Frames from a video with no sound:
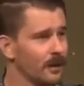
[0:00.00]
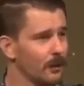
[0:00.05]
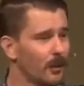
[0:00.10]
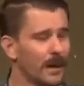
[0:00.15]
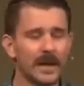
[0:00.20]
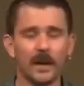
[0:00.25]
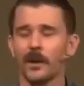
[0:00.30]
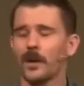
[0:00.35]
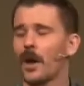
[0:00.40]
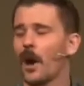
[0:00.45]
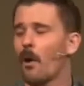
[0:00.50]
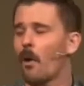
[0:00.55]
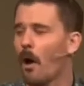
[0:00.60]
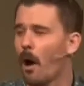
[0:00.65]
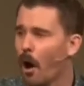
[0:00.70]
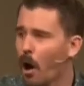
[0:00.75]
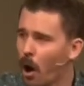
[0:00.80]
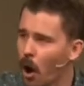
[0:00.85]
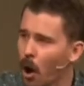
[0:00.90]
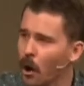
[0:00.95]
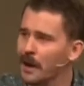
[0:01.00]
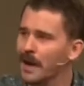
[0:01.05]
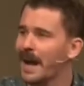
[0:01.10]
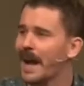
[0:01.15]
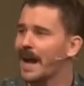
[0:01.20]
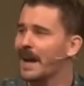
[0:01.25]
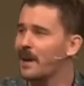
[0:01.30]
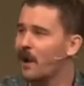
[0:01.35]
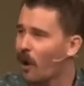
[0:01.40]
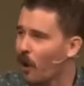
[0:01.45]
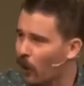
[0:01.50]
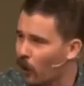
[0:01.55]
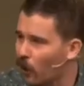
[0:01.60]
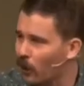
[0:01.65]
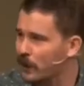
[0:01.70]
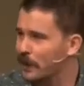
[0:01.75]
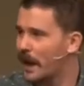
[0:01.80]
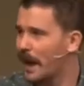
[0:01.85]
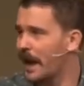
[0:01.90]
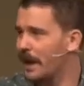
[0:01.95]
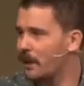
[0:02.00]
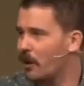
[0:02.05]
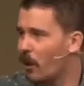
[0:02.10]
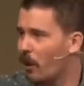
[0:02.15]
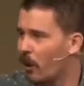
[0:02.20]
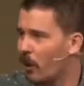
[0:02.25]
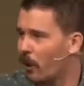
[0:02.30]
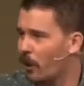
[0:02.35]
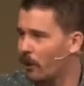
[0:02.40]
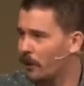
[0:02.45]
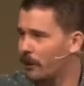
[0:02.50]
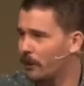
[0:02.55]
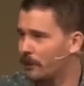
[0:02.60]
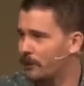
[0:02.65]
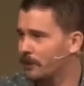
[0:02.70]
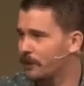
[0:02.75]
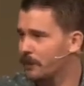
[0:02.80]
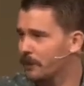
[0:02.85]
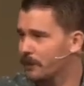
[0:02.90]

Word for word: We could go on and on and on.